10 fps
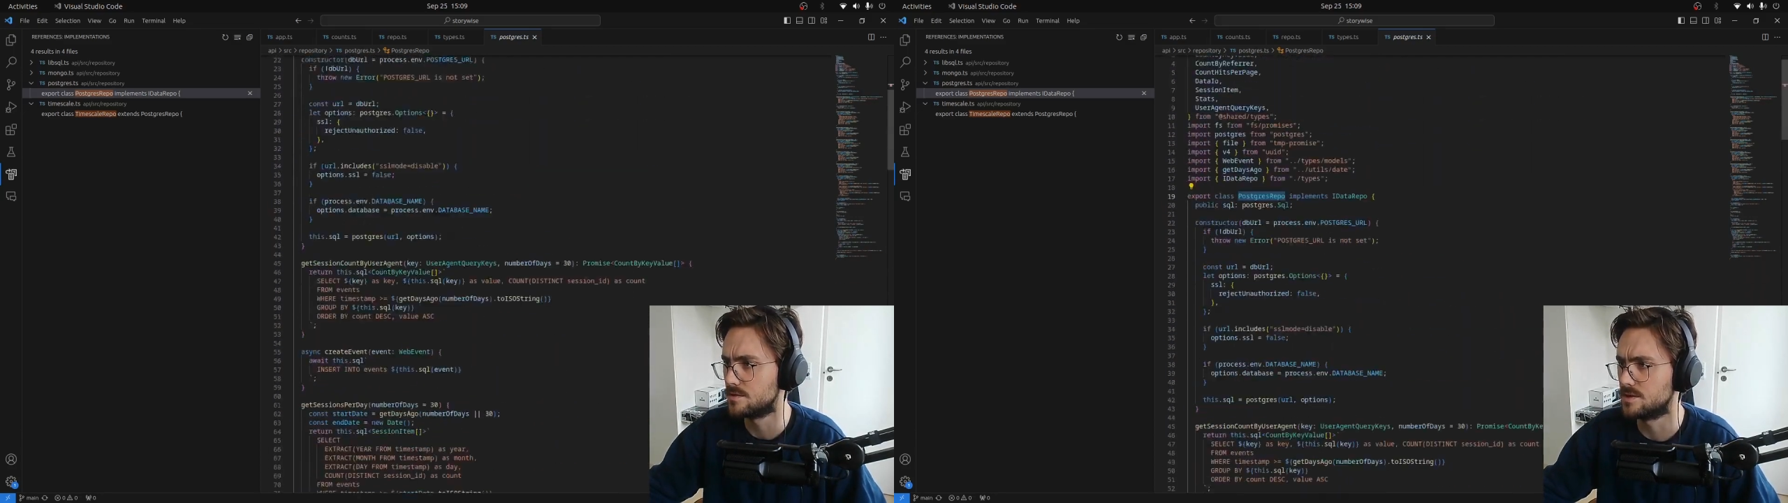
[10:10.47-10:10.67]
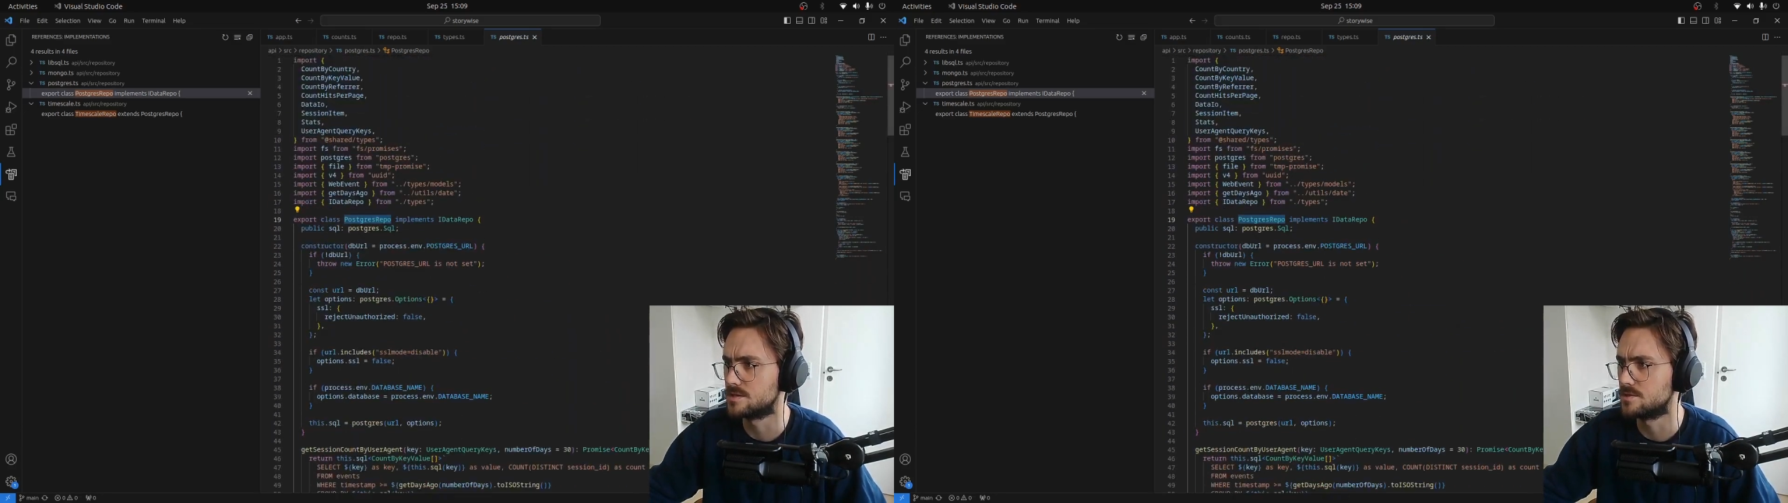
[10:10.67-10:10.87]

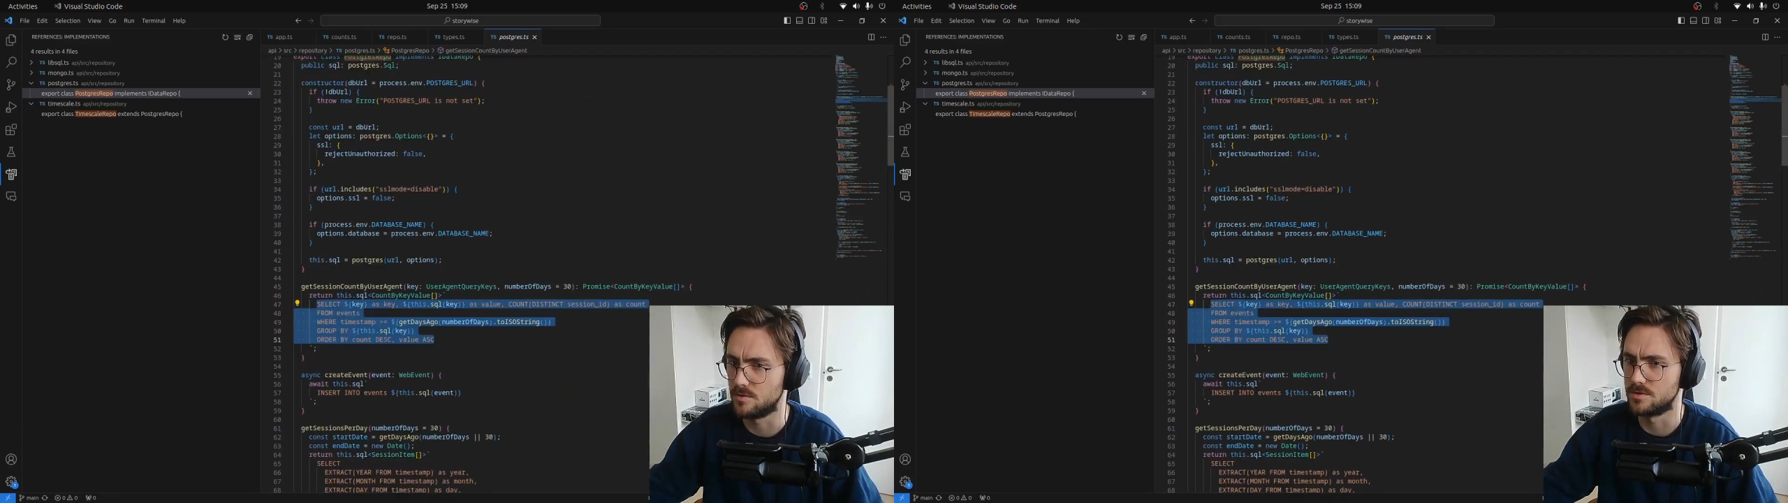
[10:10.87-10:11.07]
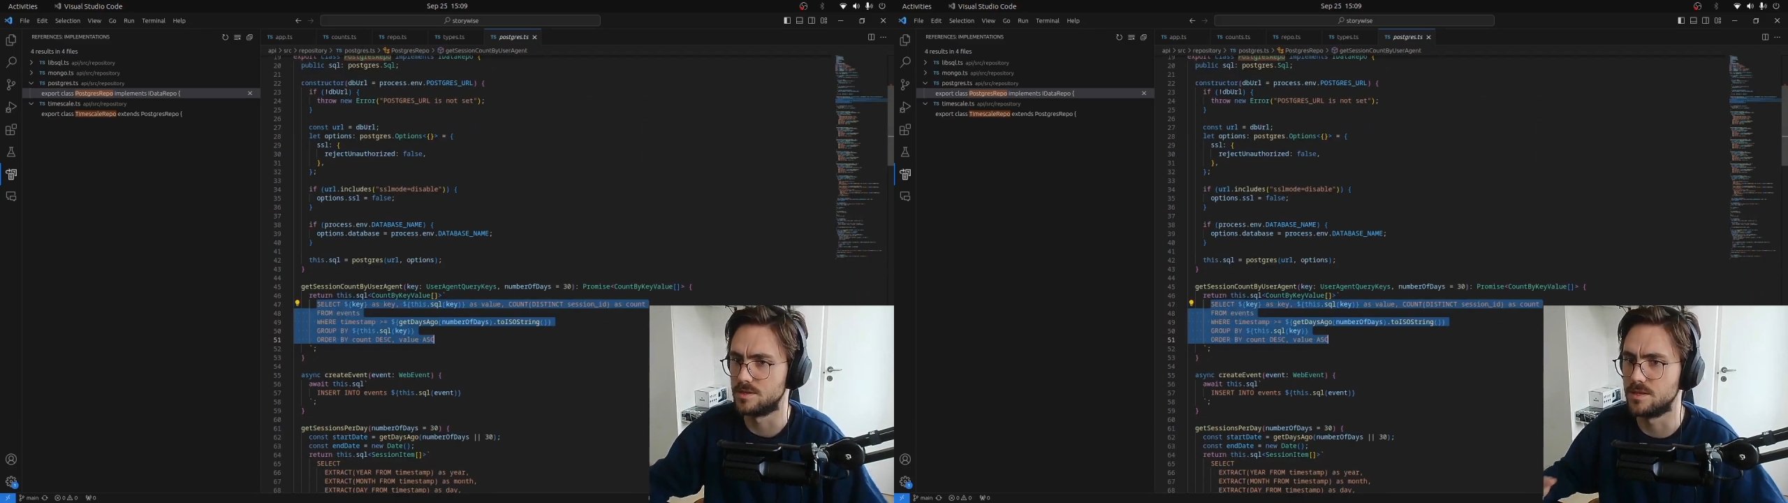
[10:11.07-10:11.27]
you can see
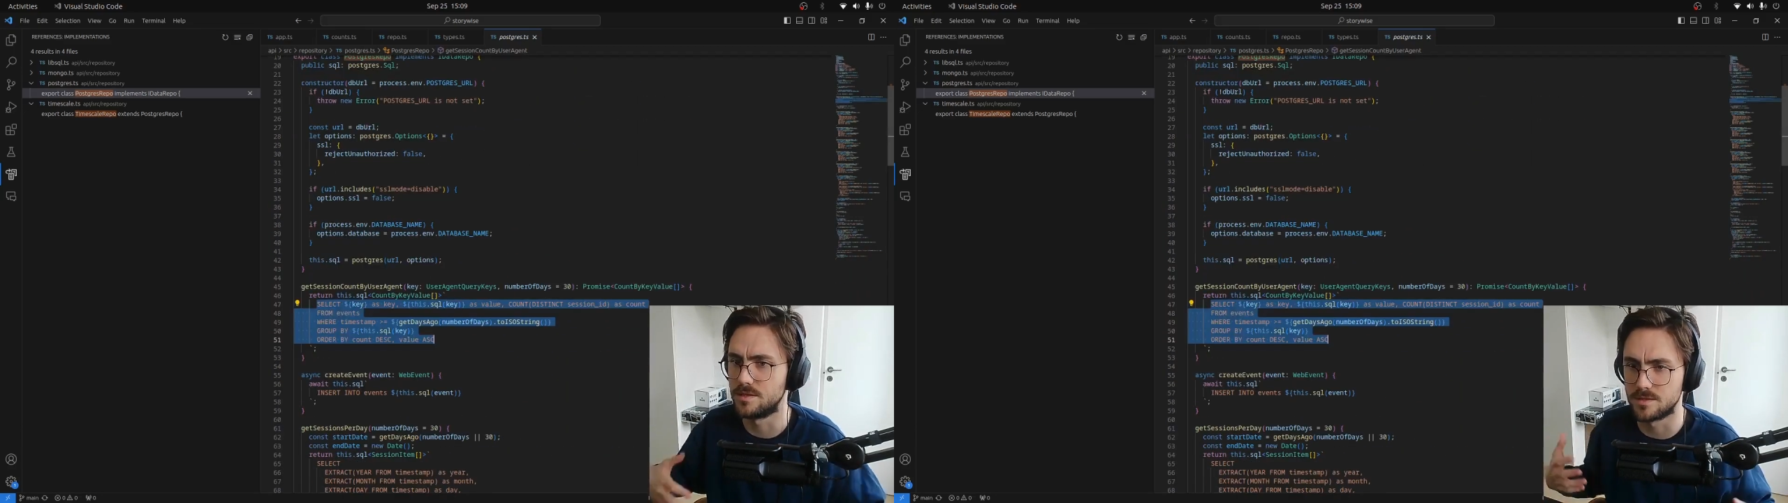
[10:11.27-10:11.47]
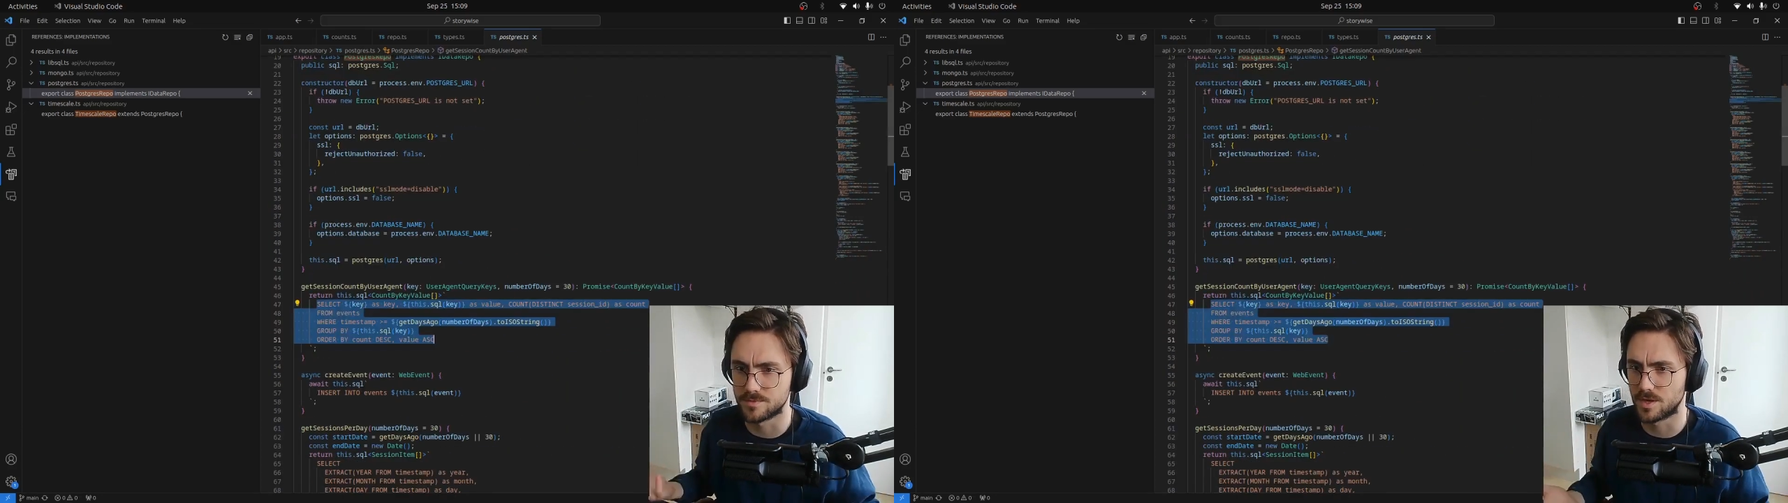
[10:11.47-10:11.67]
all the
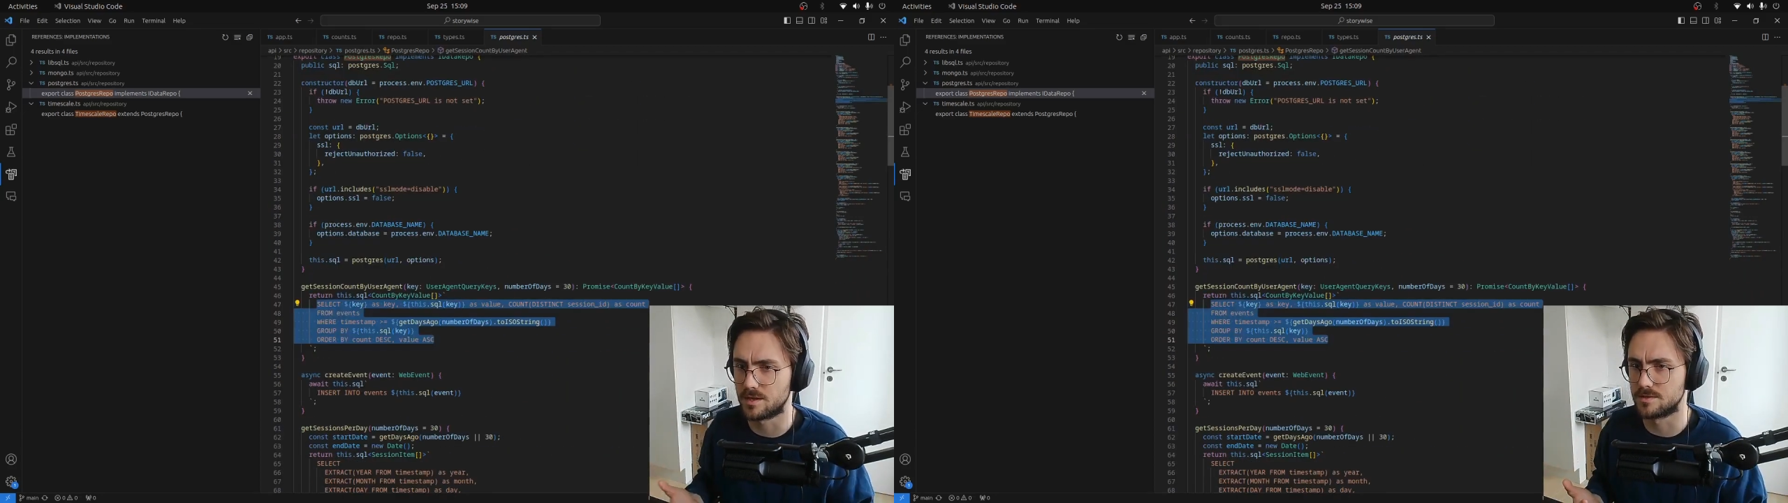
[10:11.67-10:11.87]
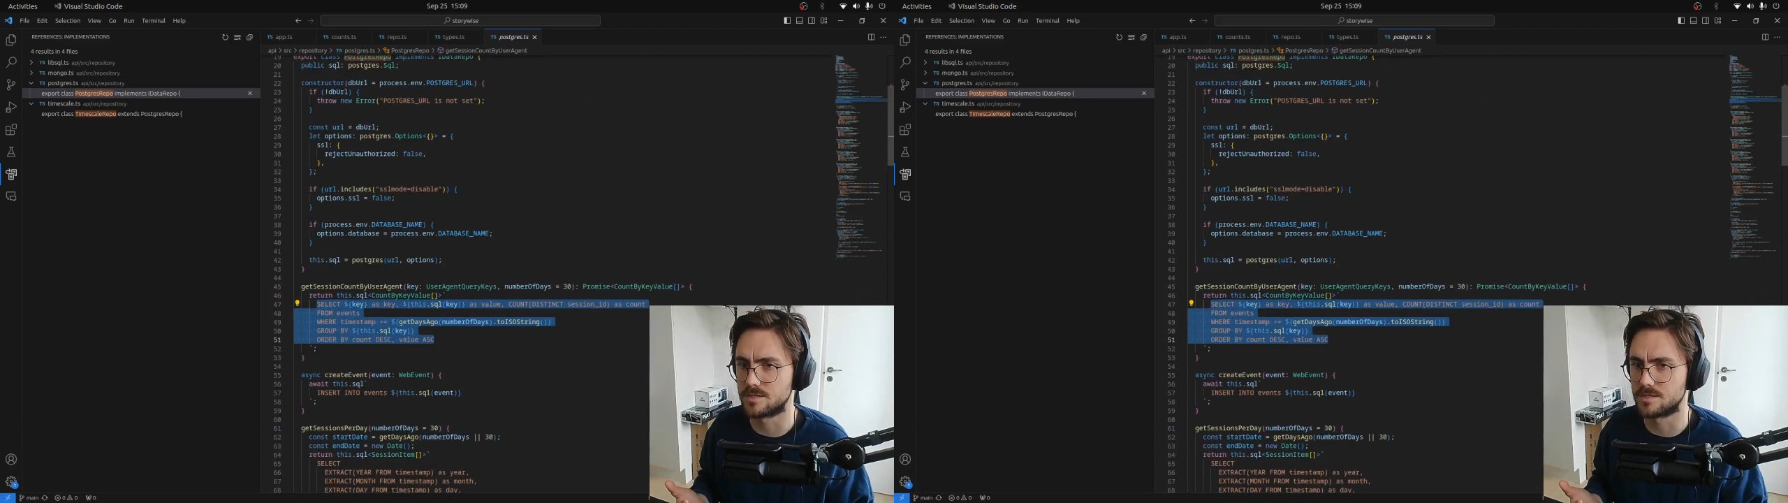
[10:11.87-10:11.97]
details behind